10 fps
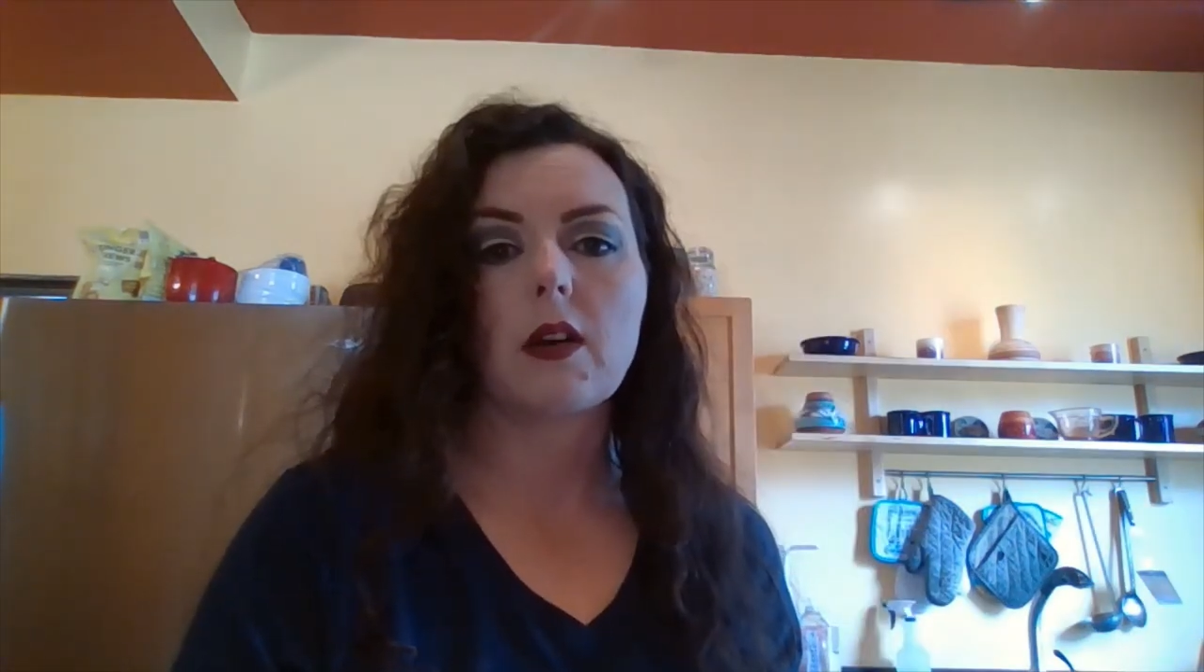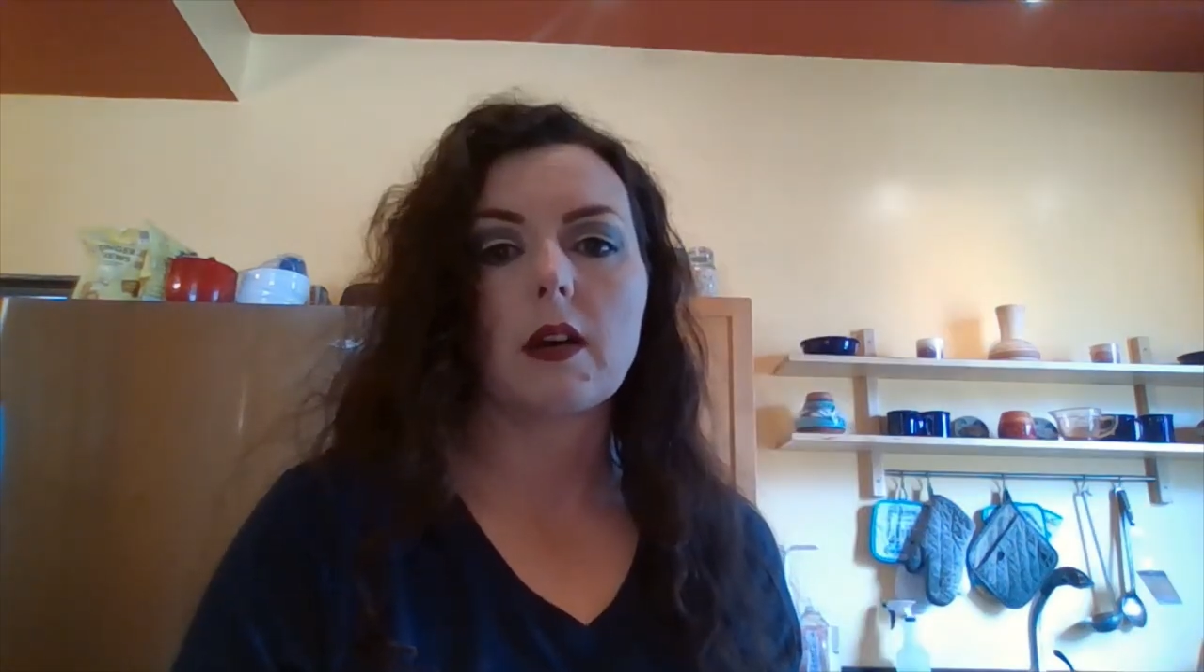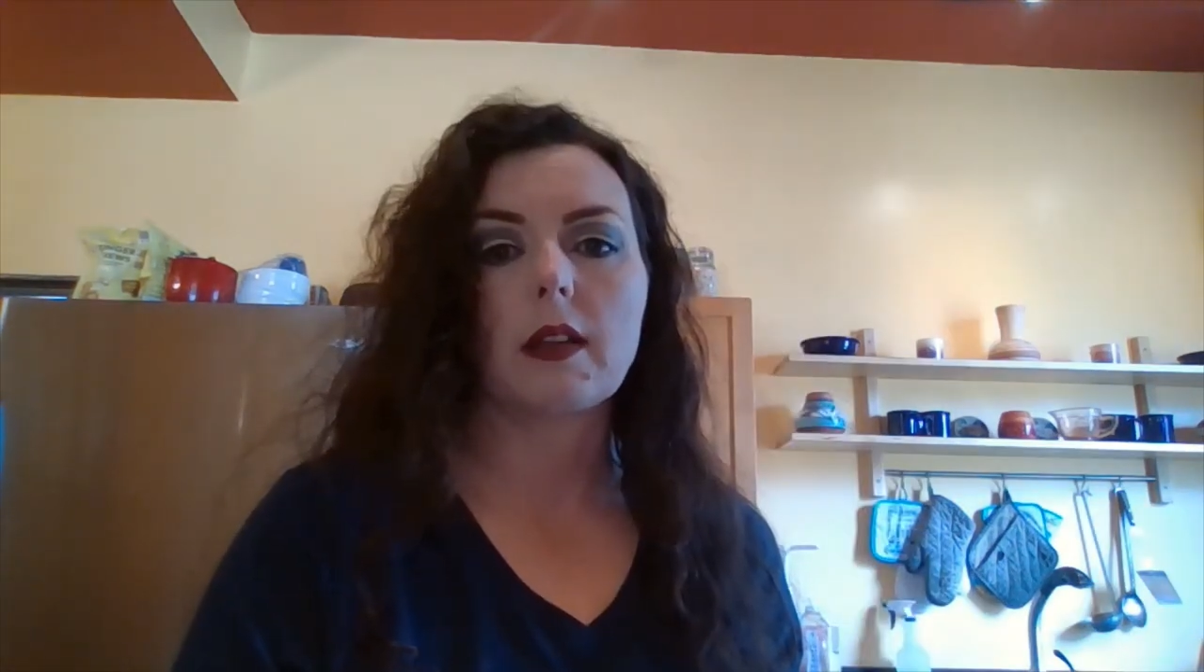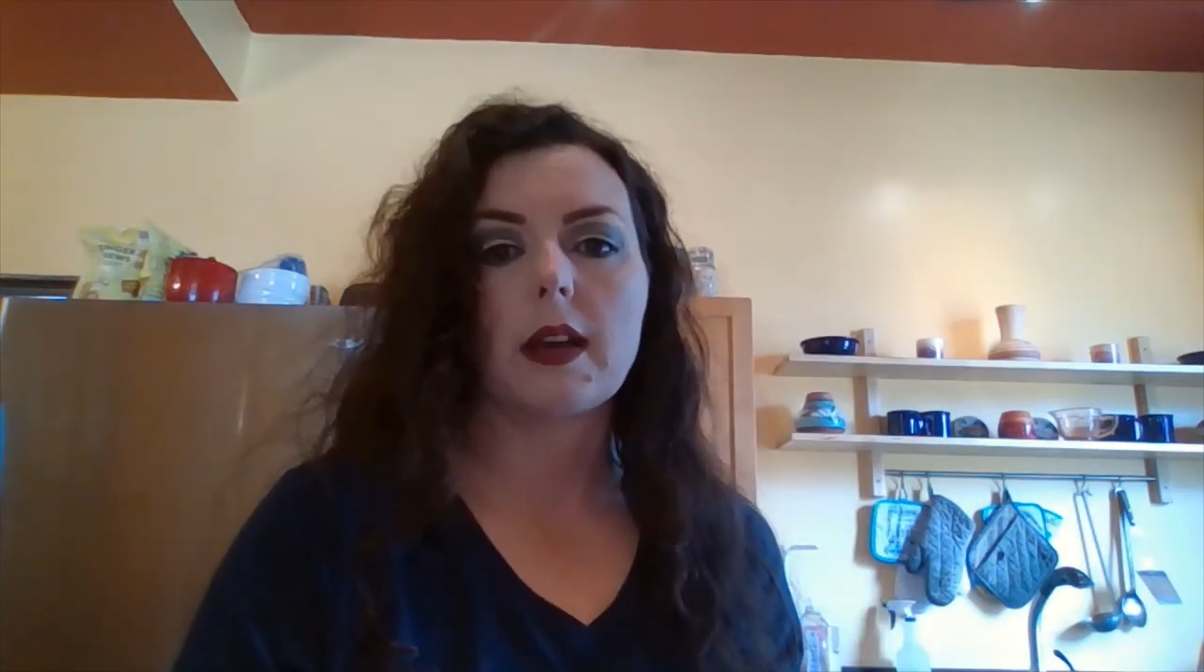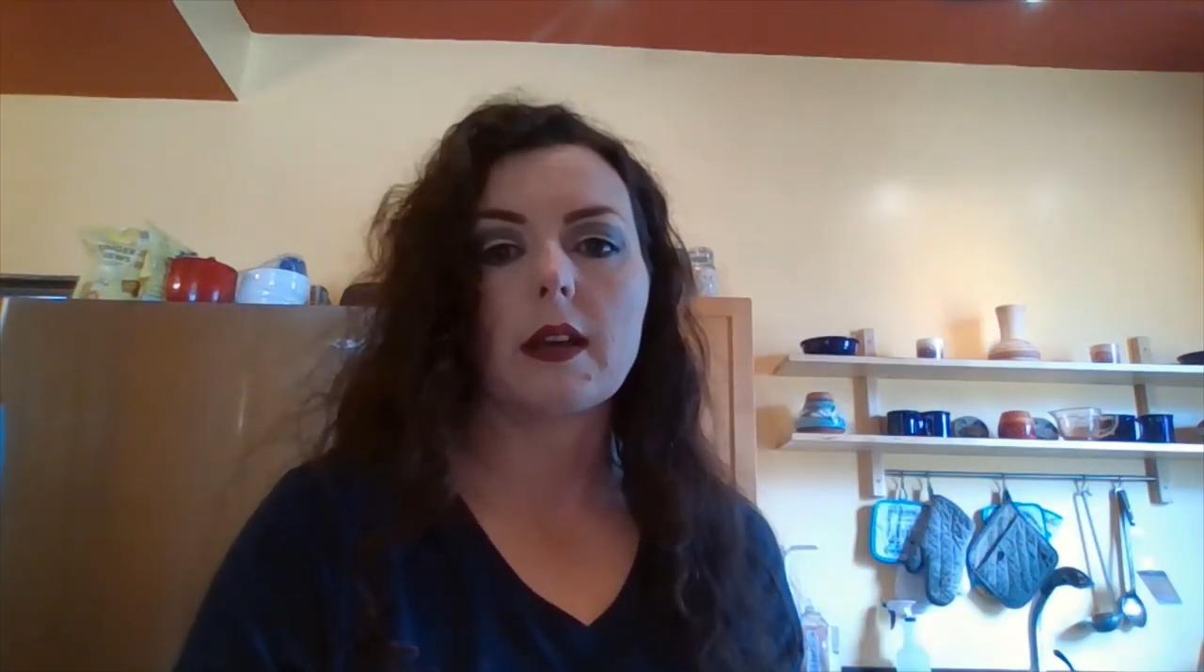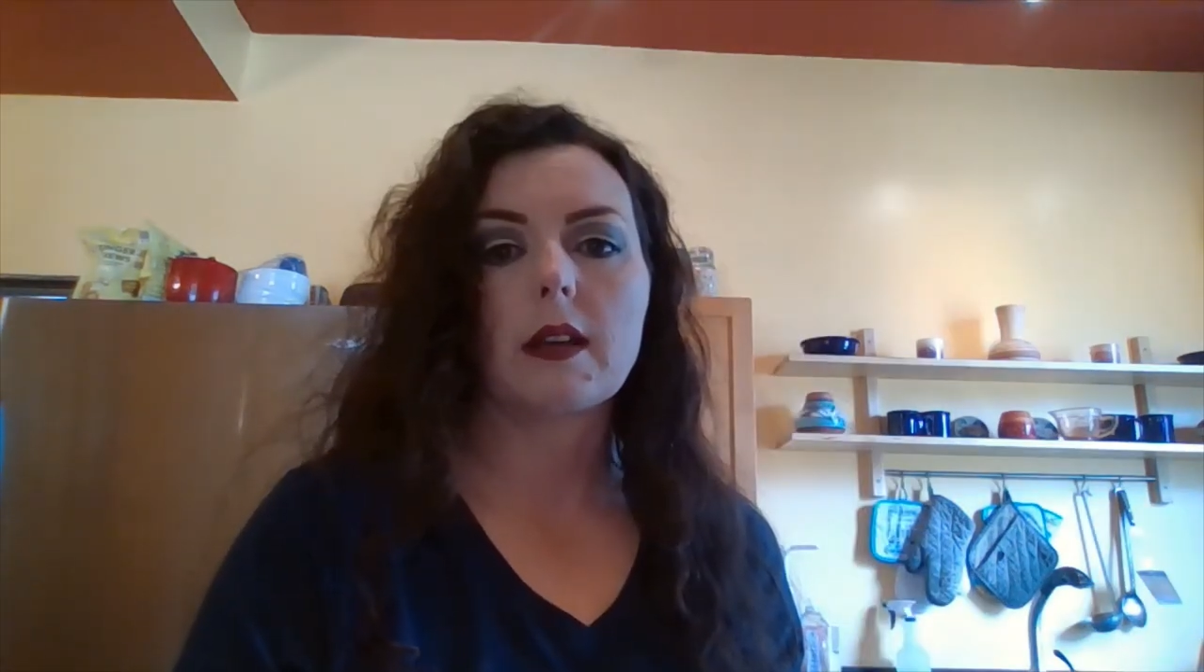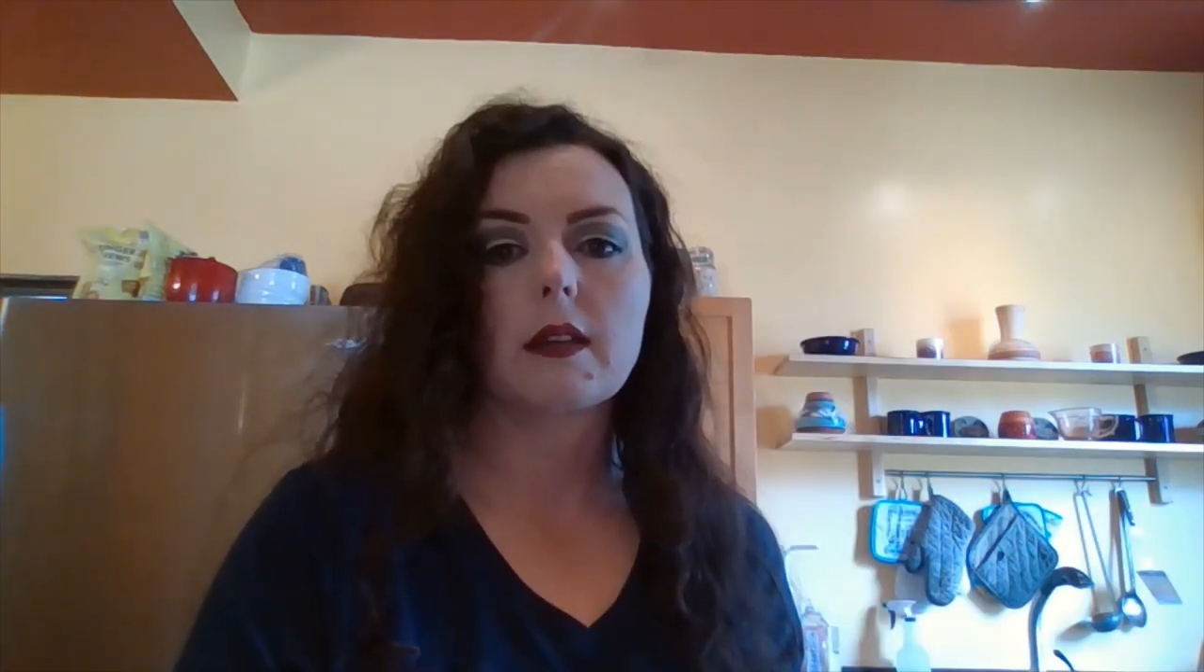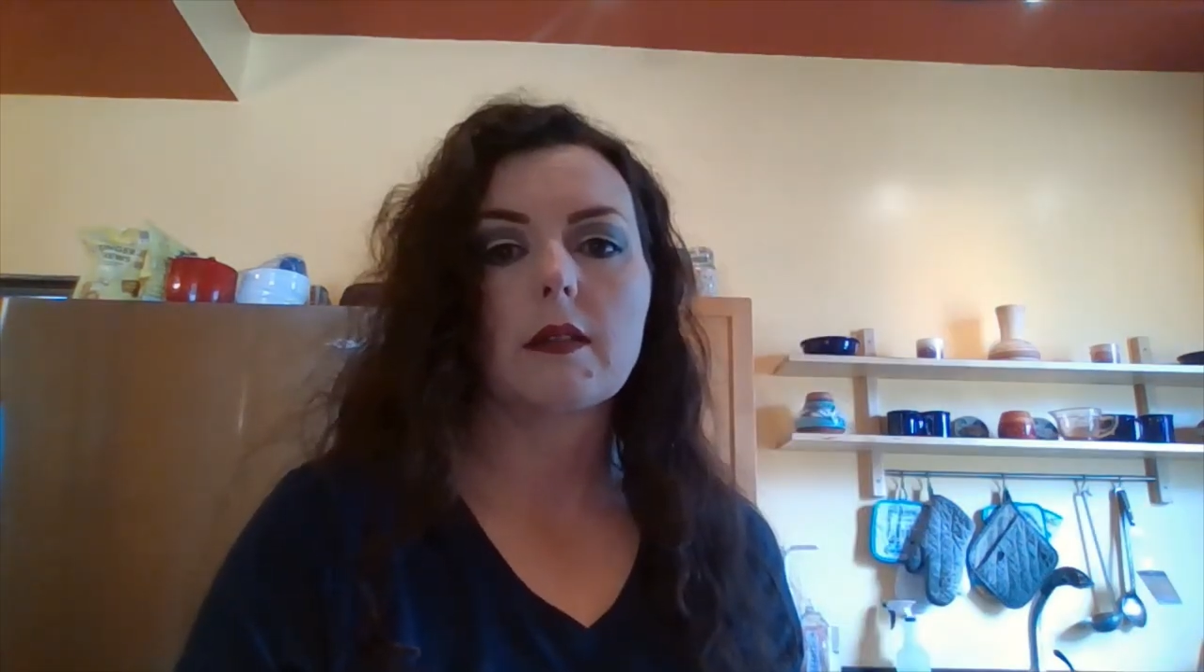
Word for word: garlic,